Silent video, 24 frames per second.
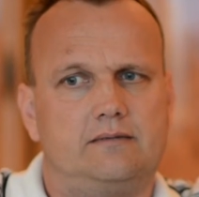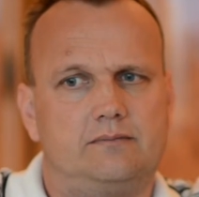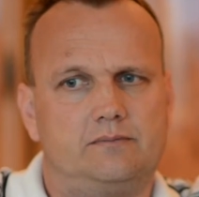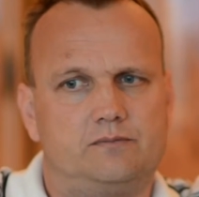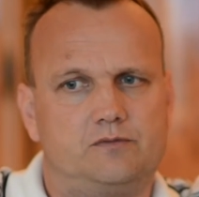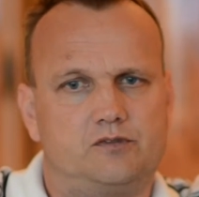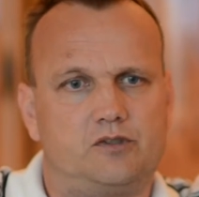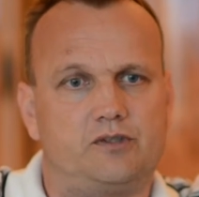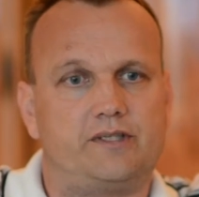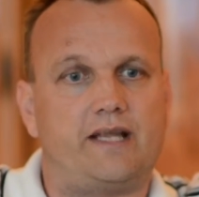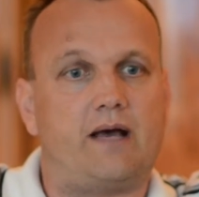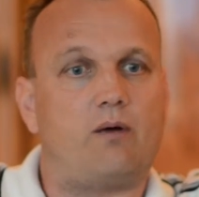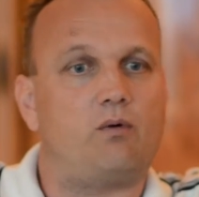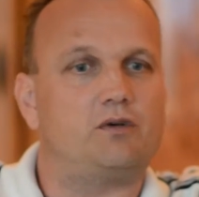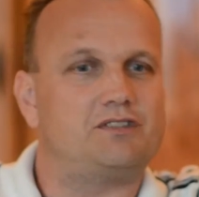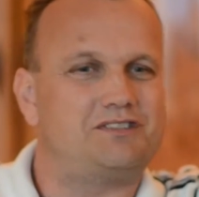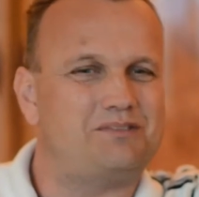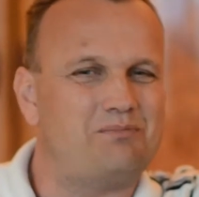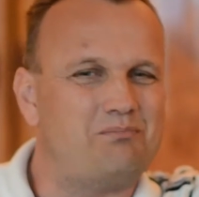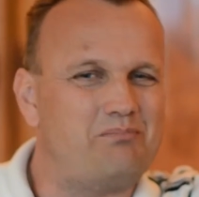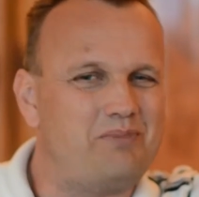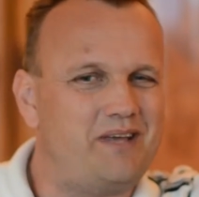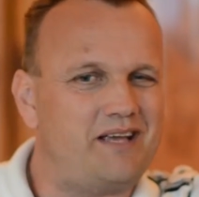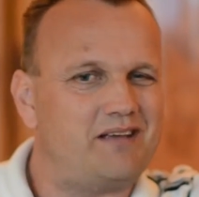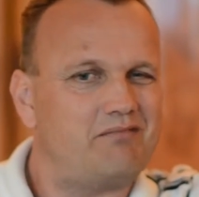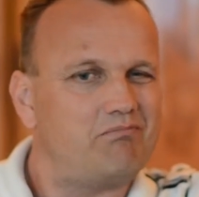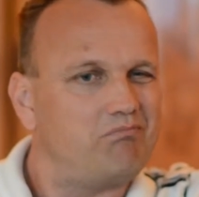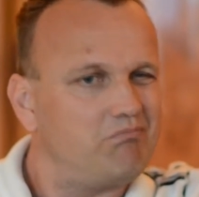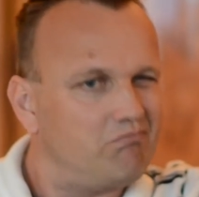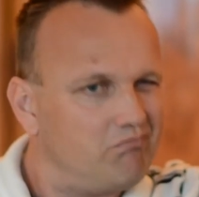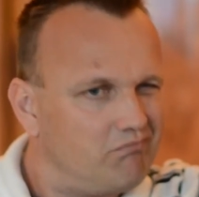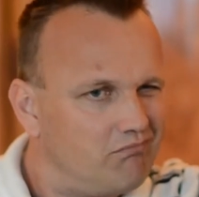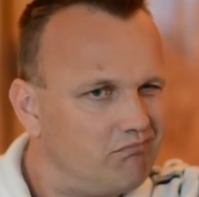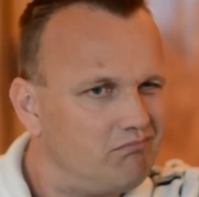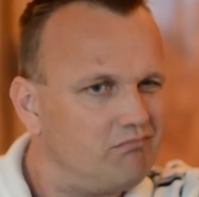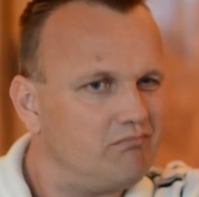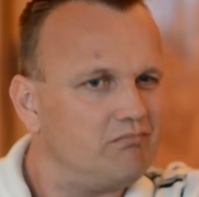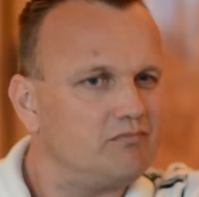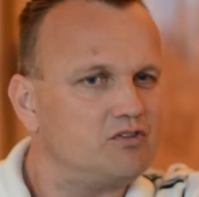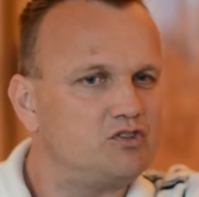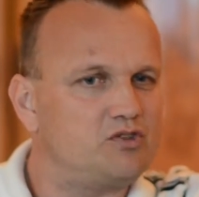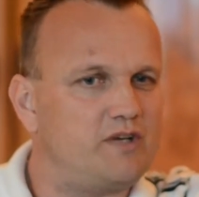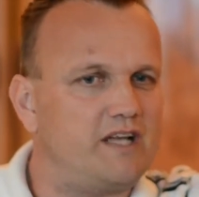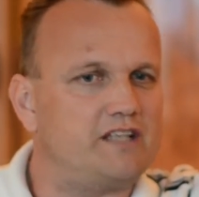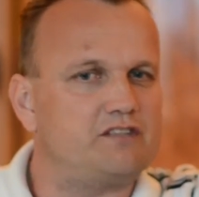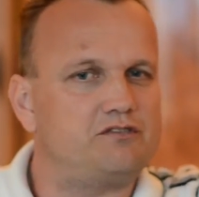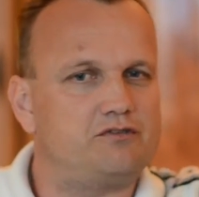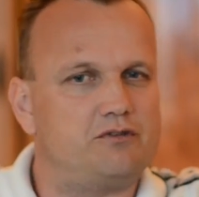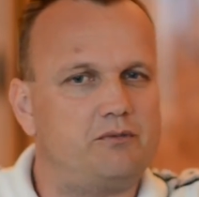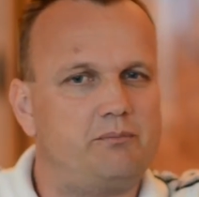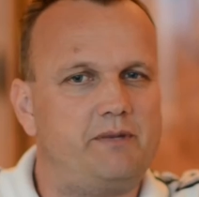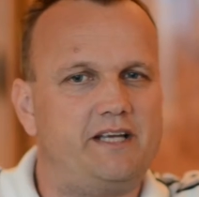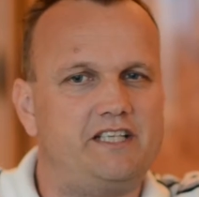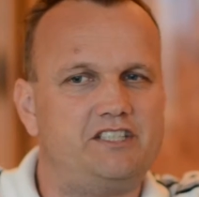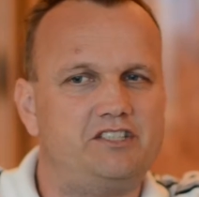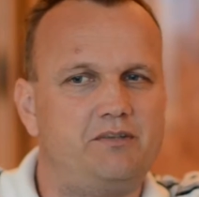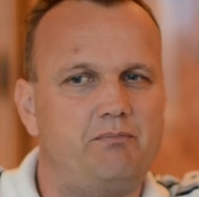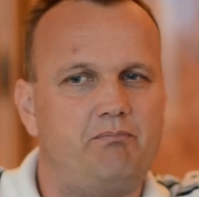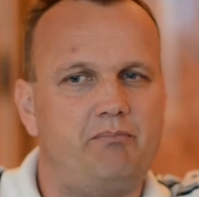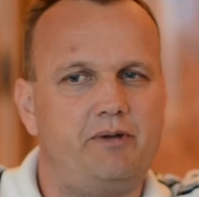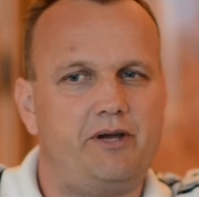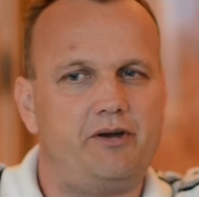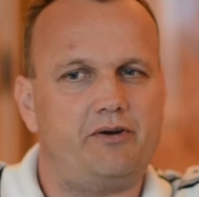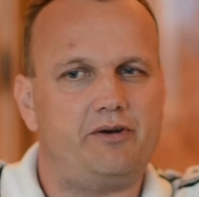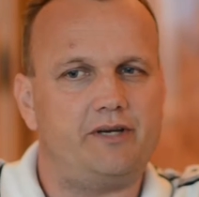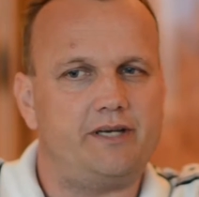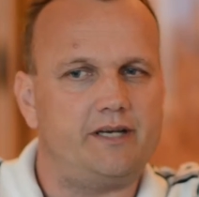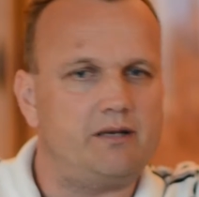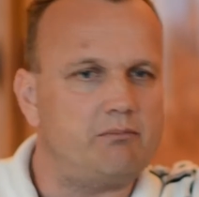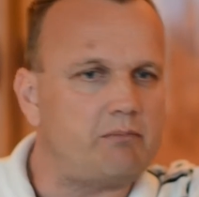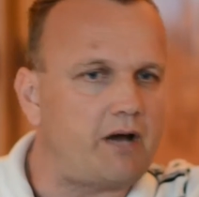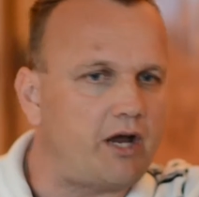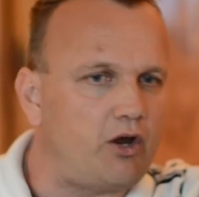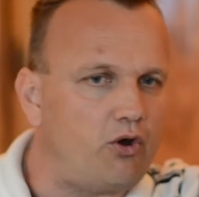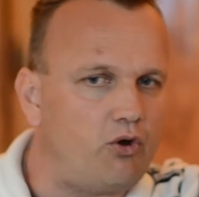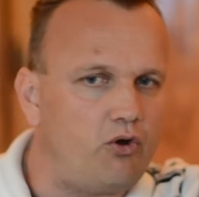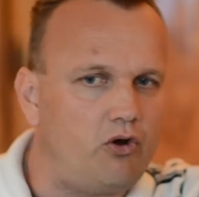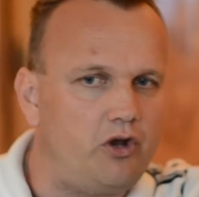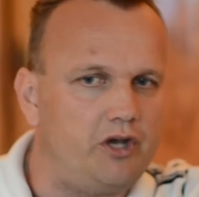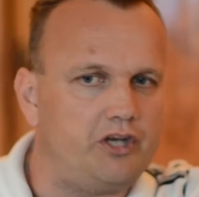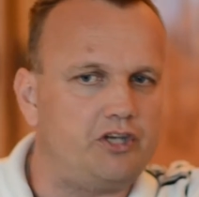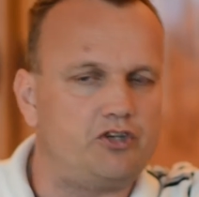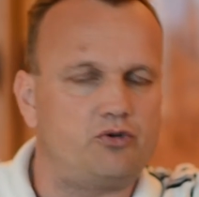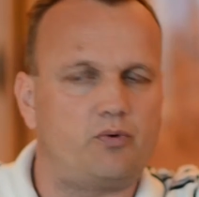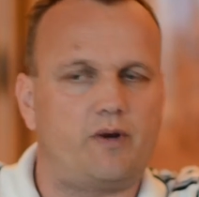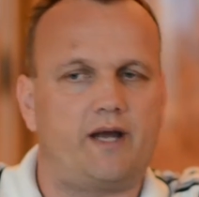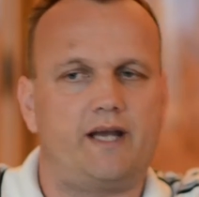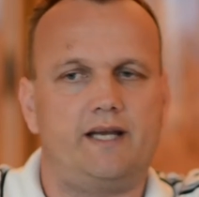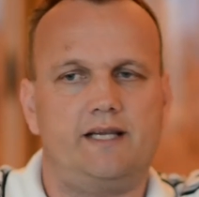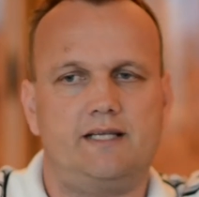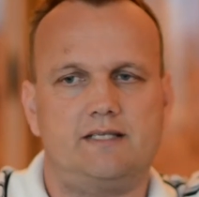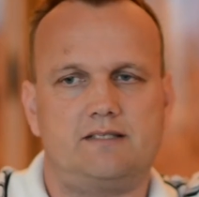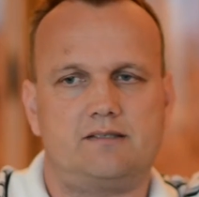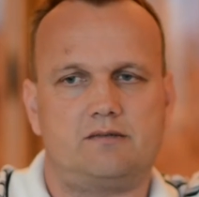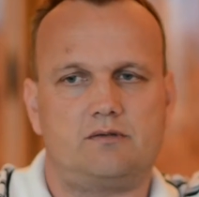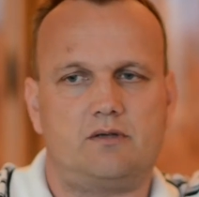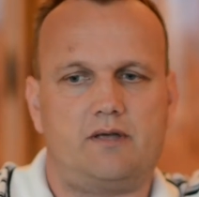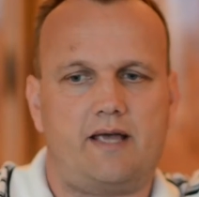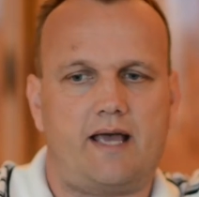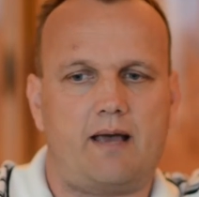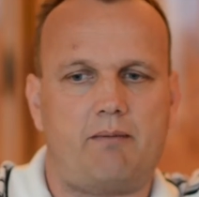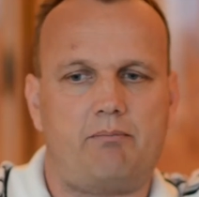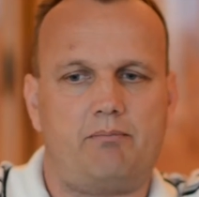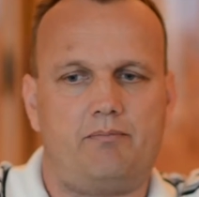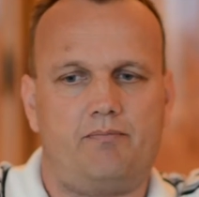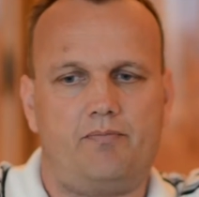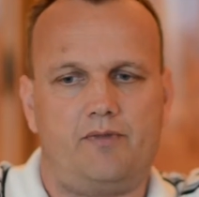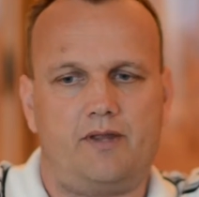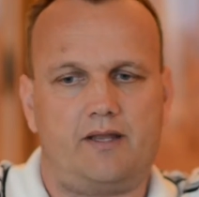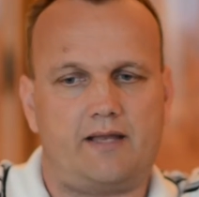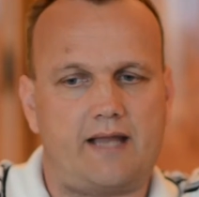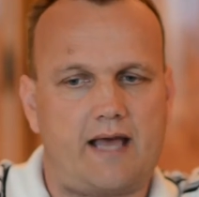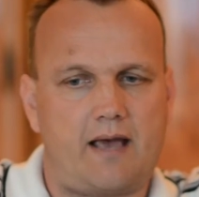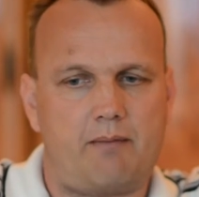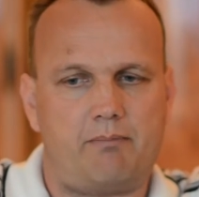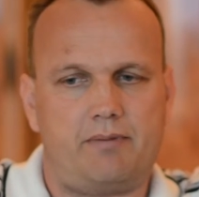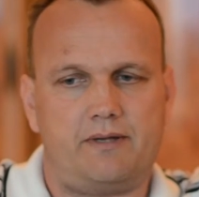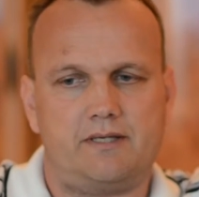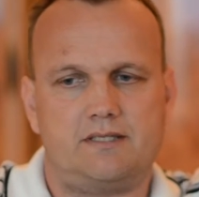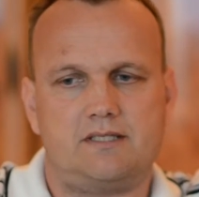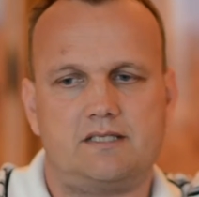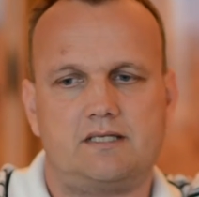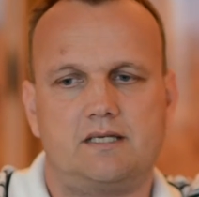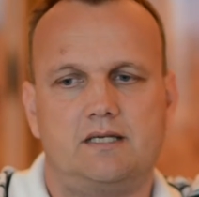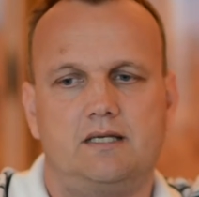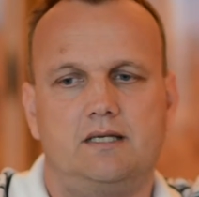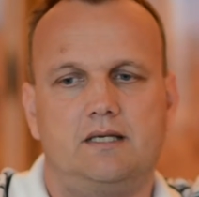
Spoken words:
So that was a big transformation period in my early 20s that happened.